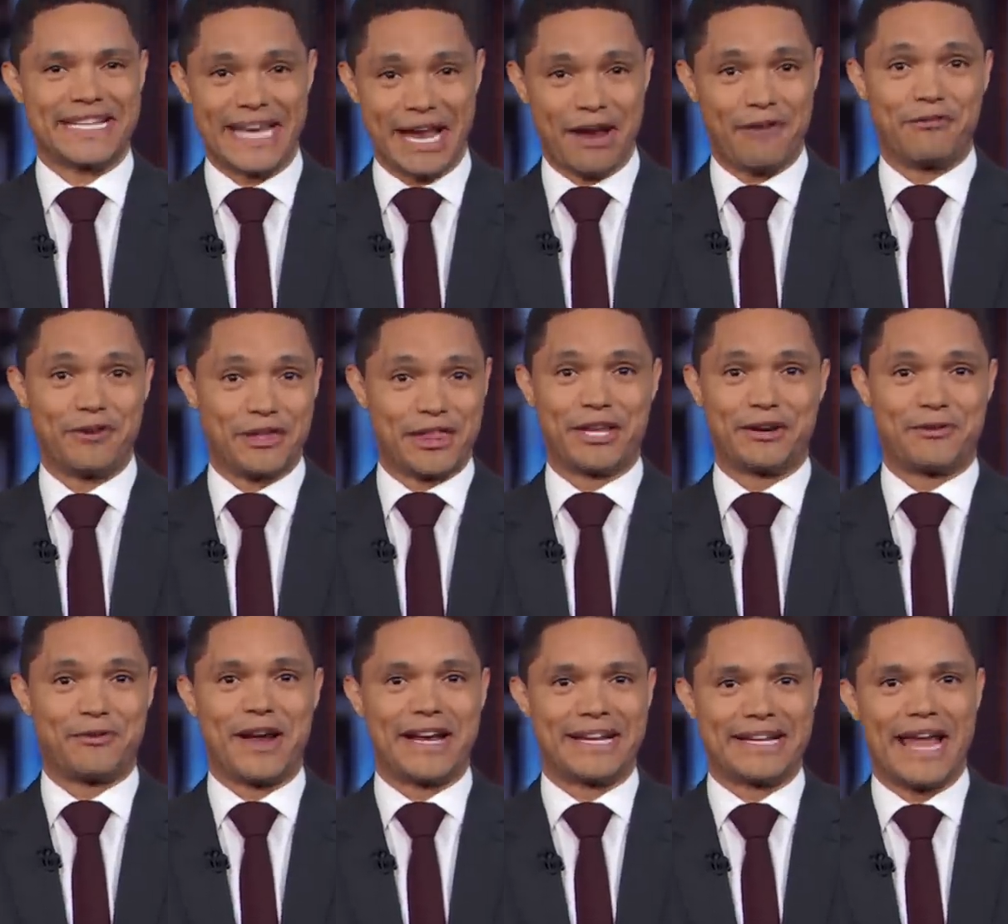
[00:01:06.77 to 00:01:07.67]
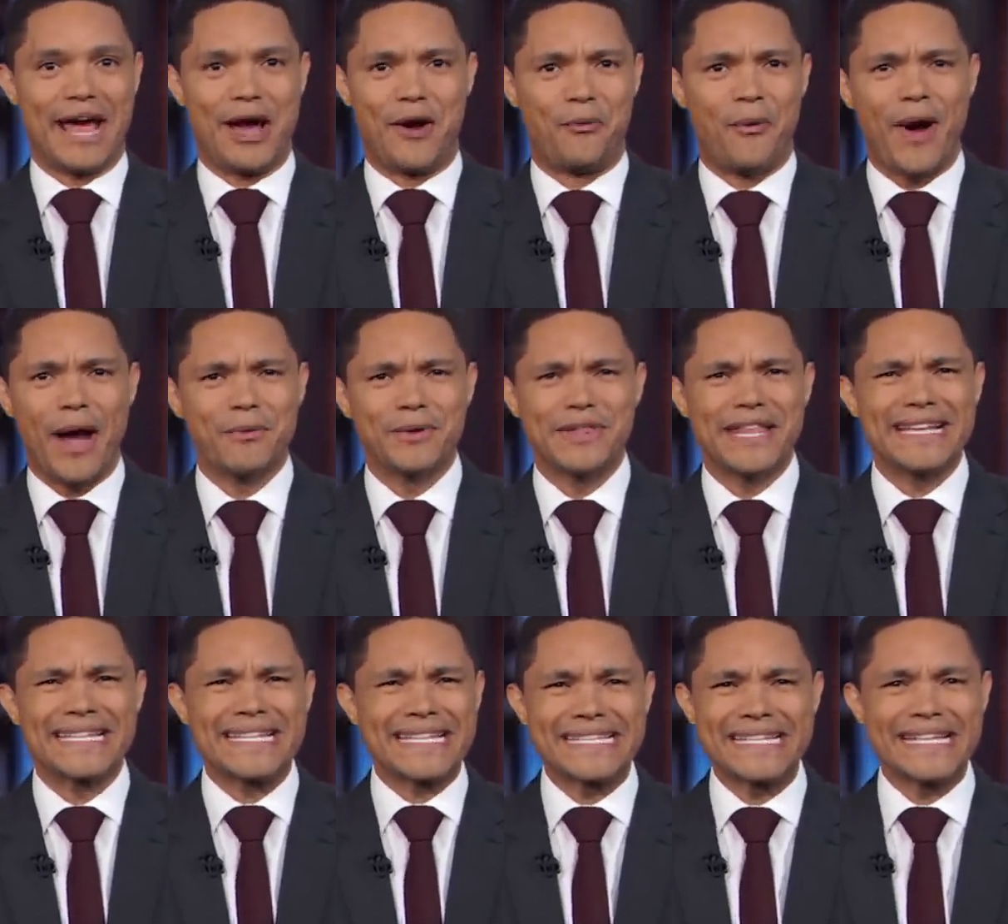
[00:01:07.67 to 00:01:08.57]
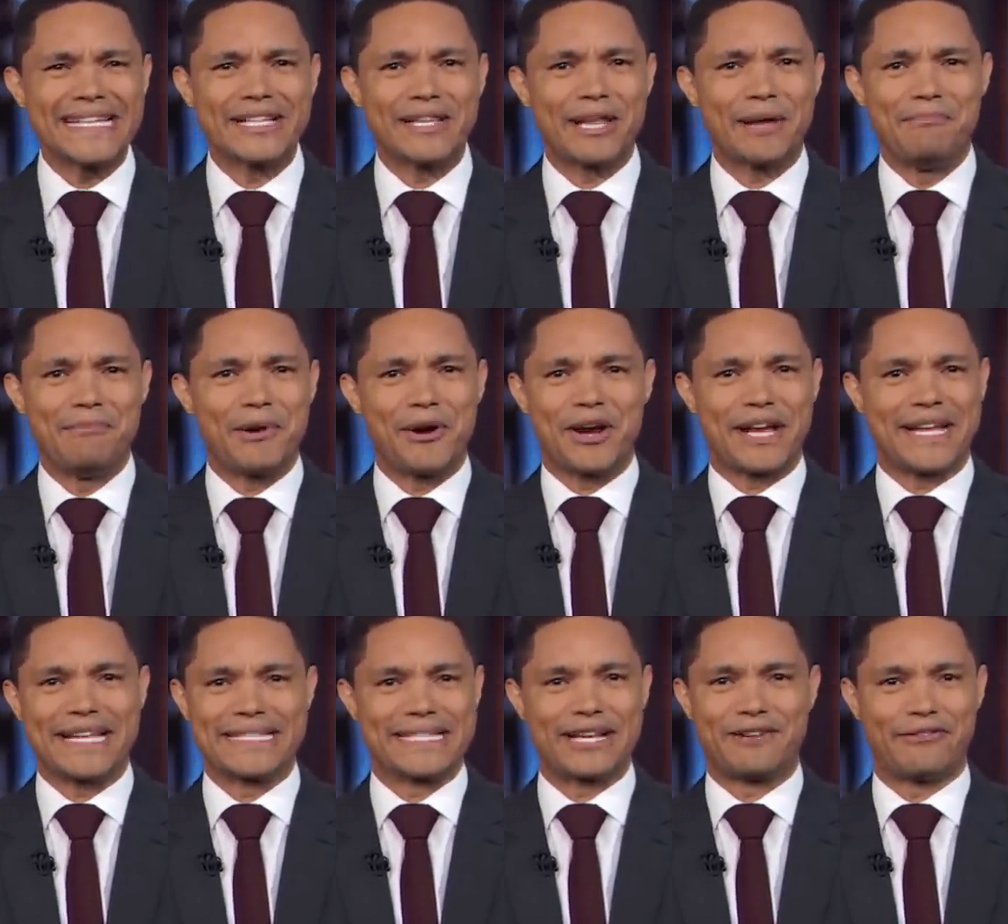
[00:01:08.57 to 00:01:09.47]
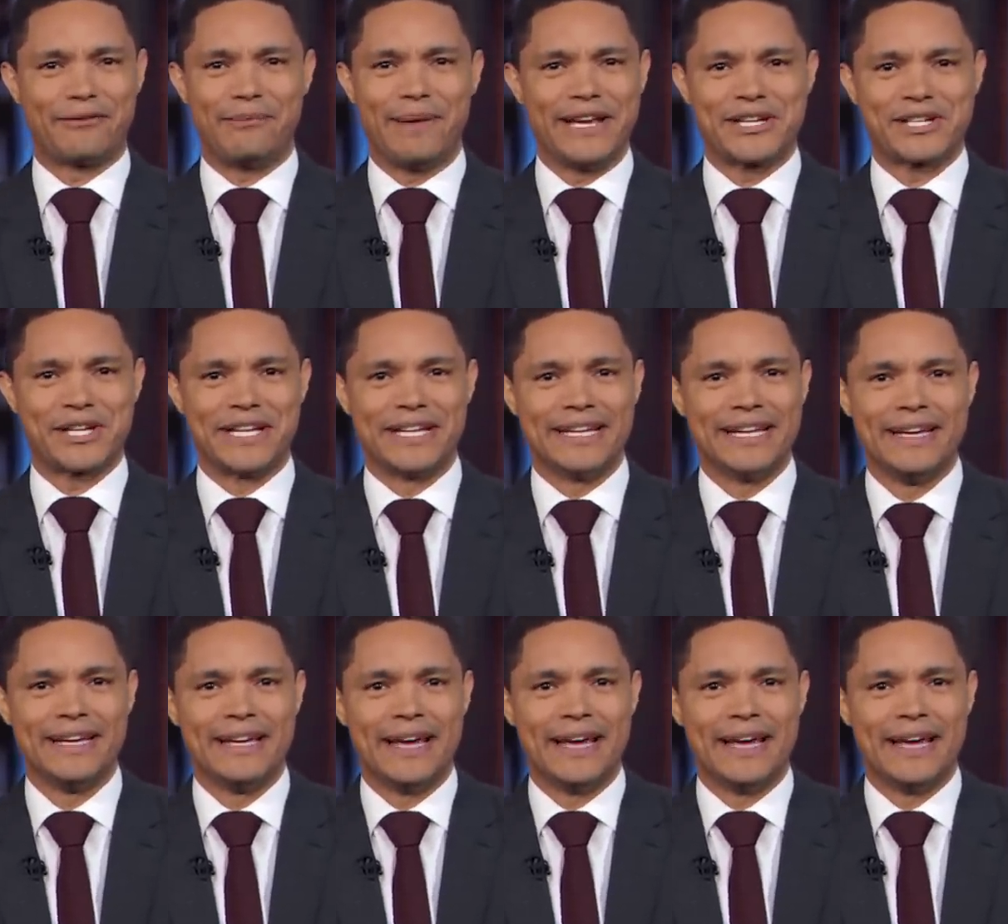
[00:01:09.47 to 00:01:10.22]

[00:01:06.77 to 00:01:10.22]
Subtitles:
in everything right now. Why would they steal Americans' information?